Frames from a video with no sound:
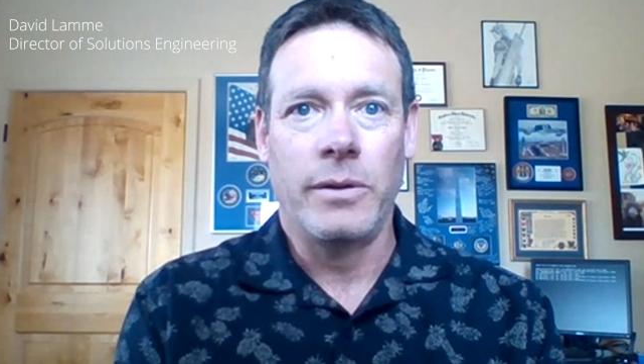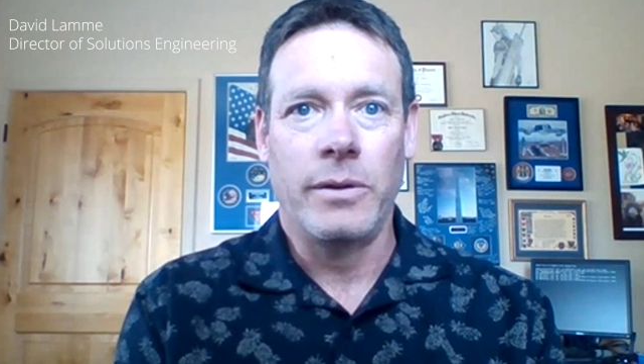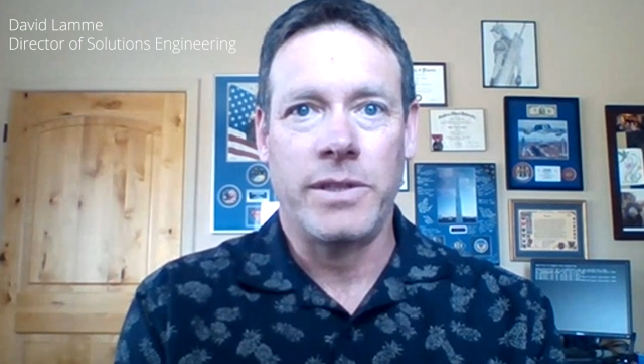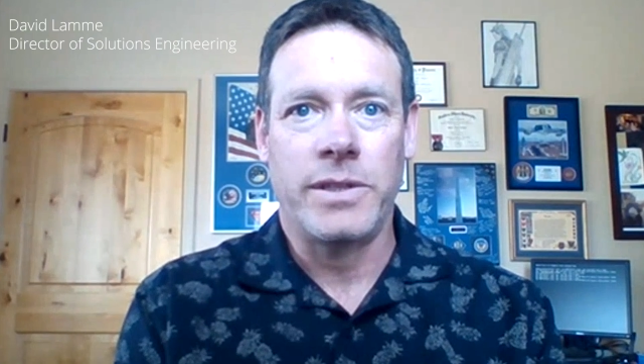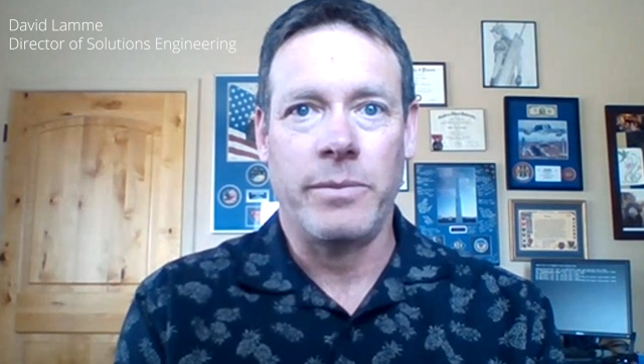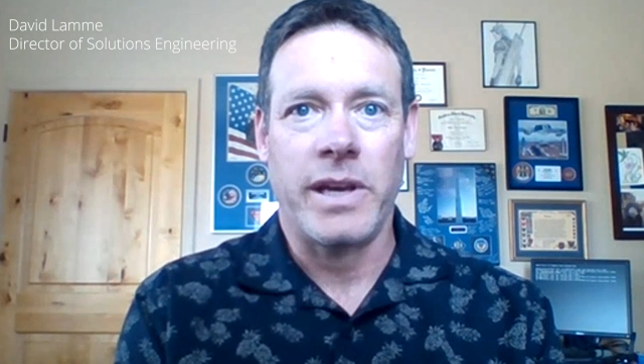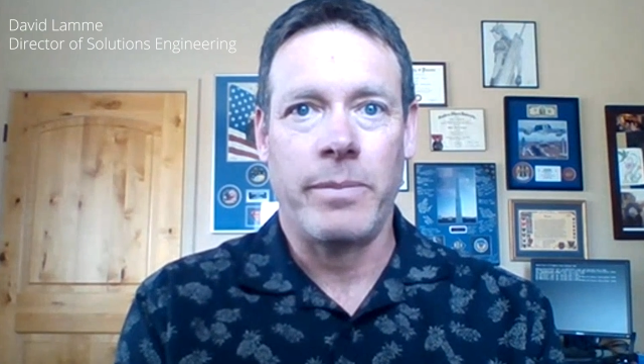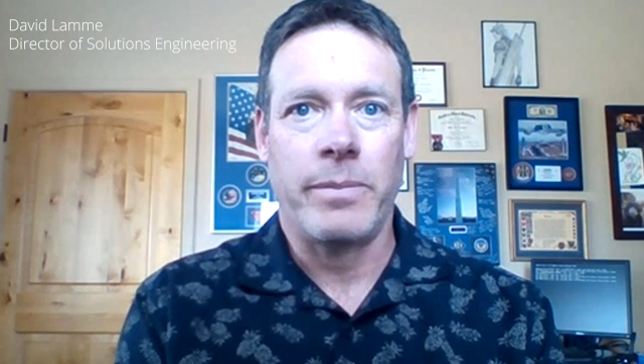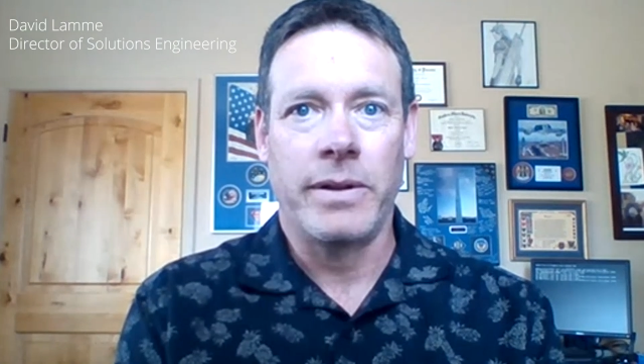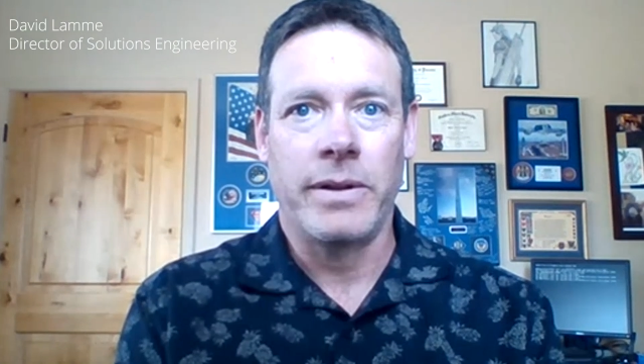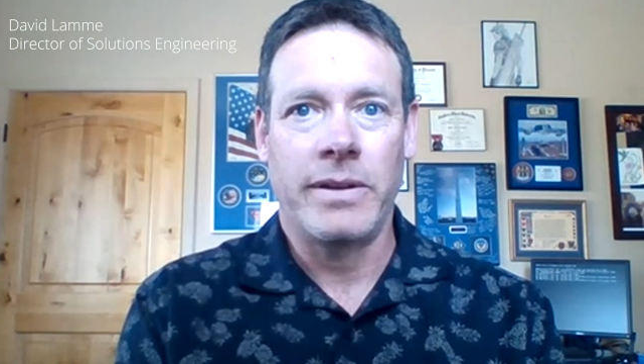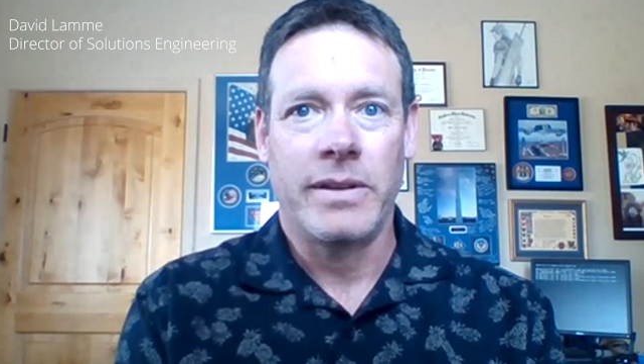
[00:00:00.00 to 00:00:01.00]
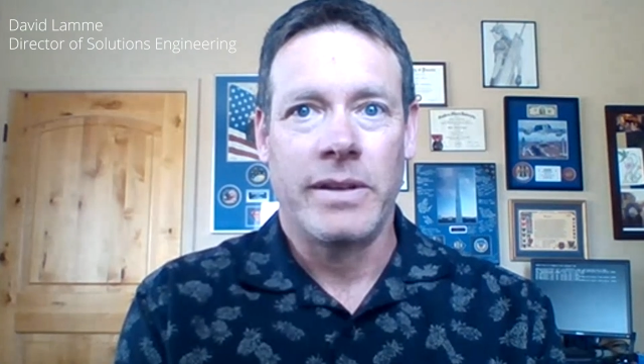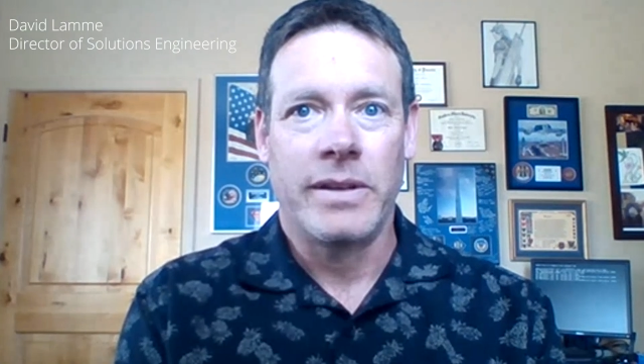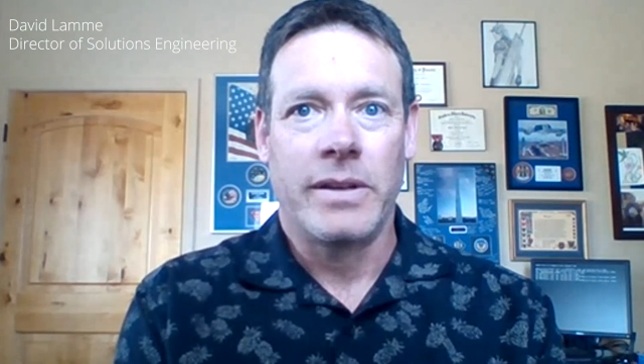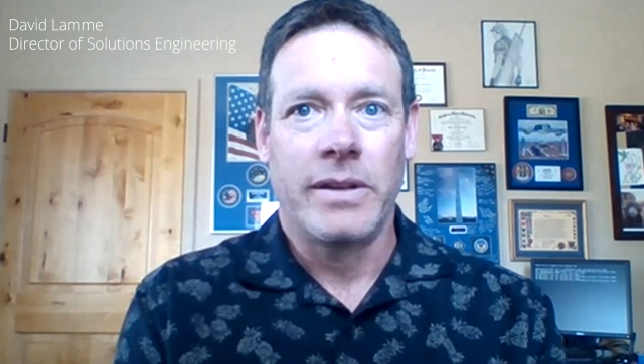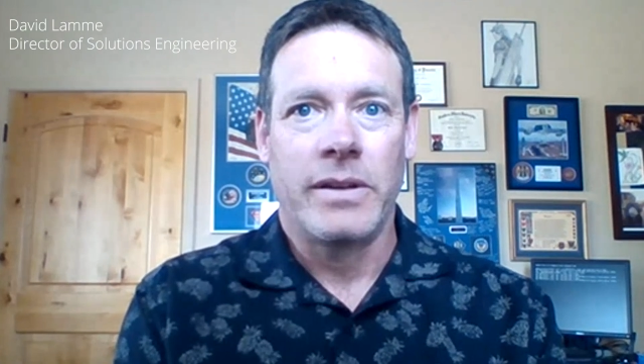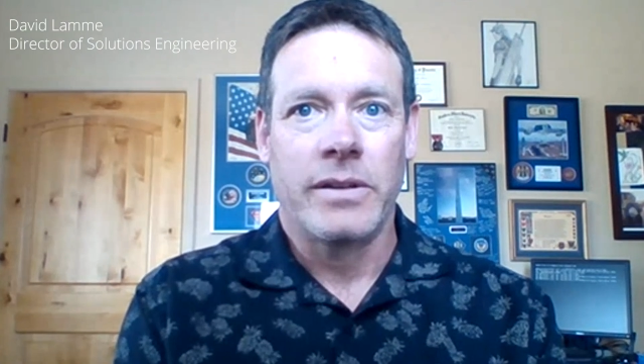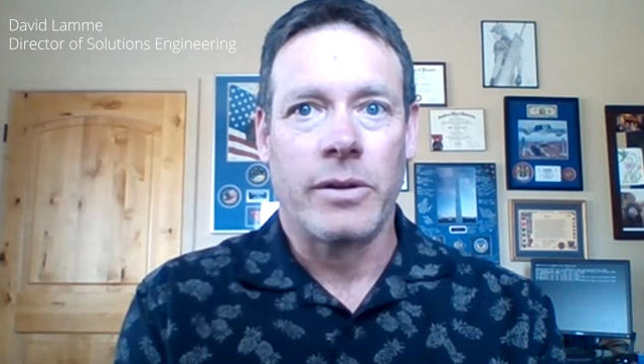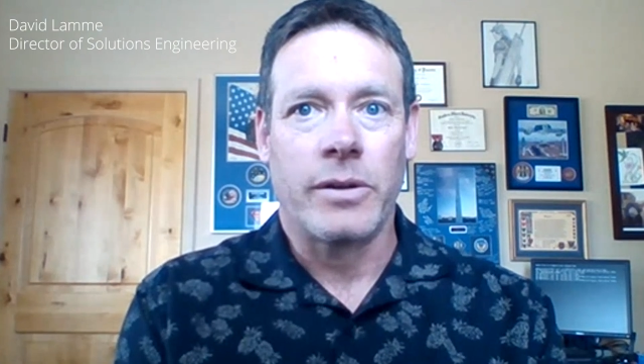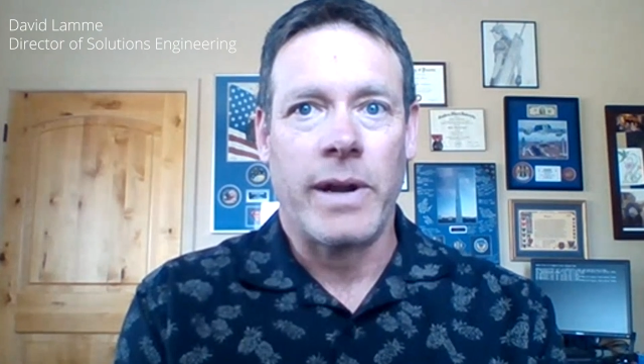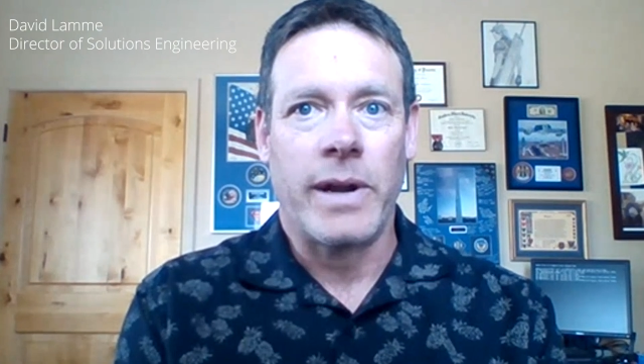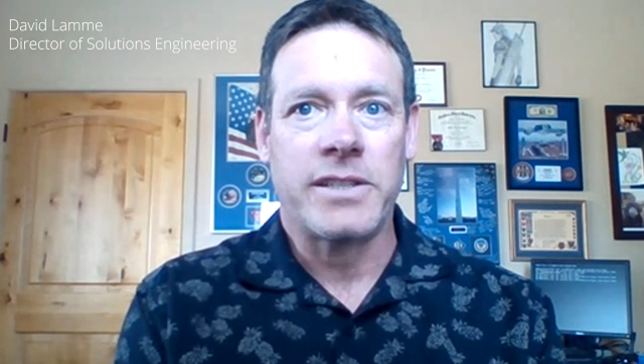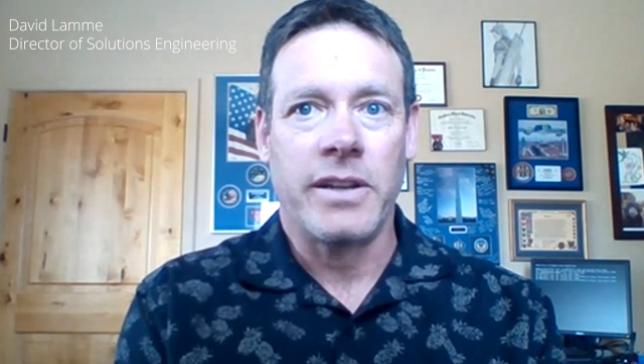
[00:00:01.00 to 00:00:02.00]
Hello, Team Kepler.
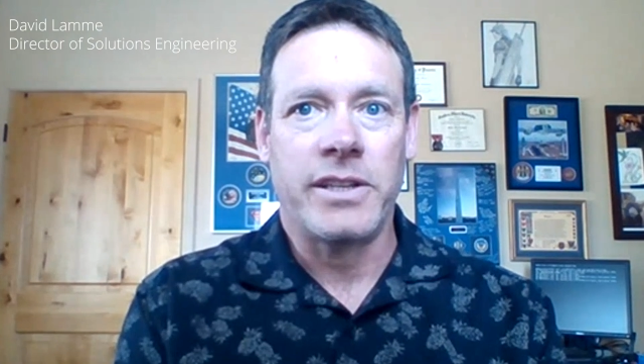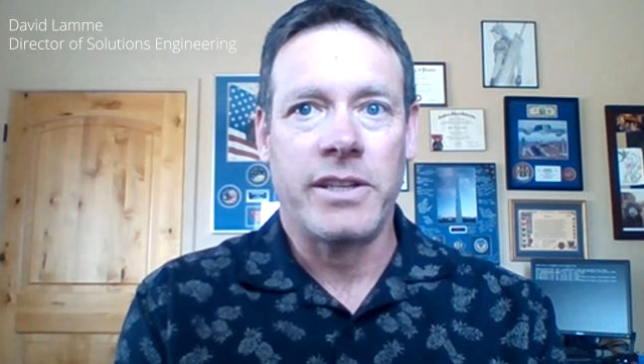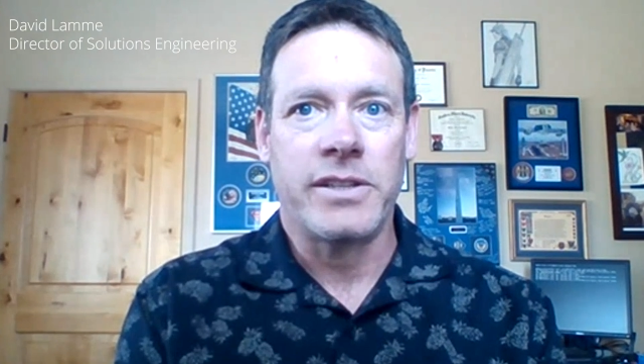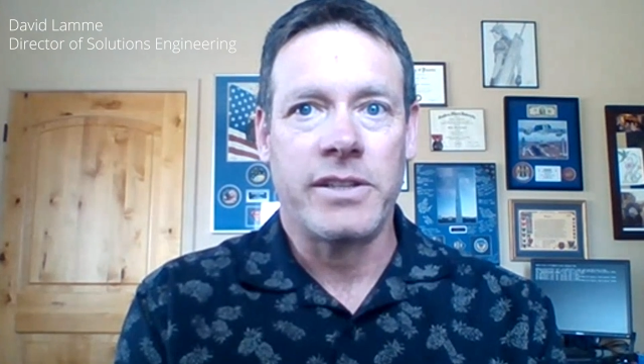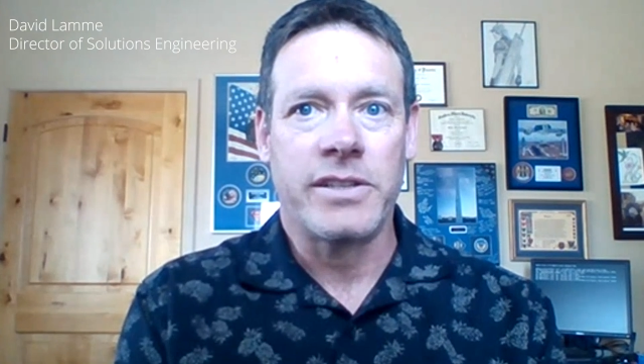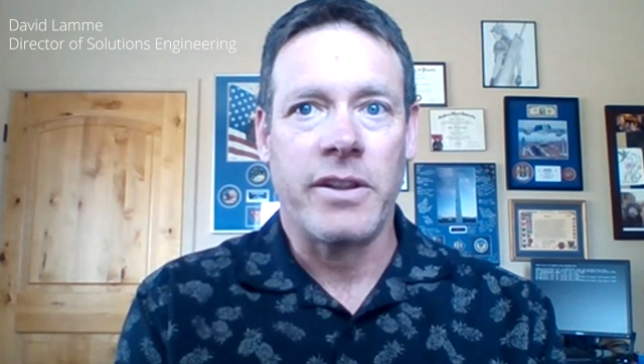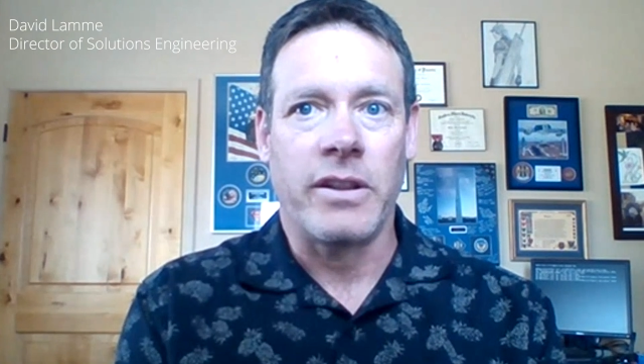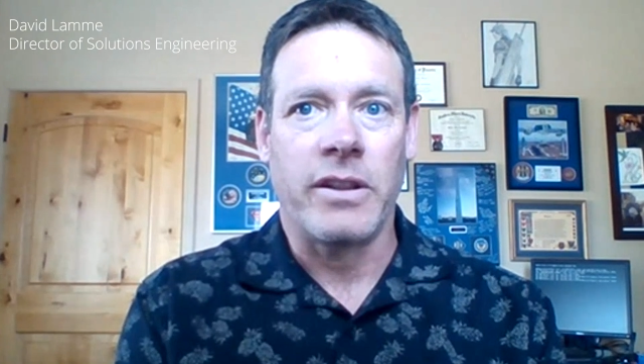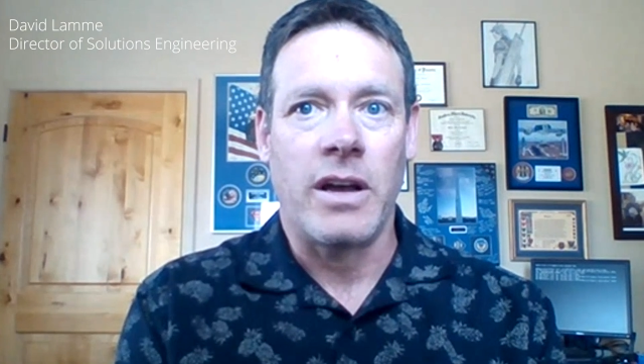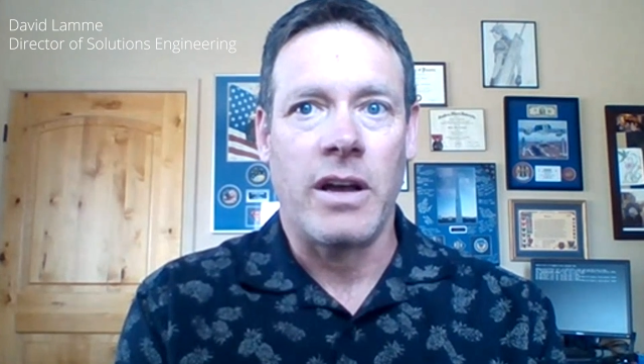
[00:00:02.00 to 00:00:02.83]
Congratulations on the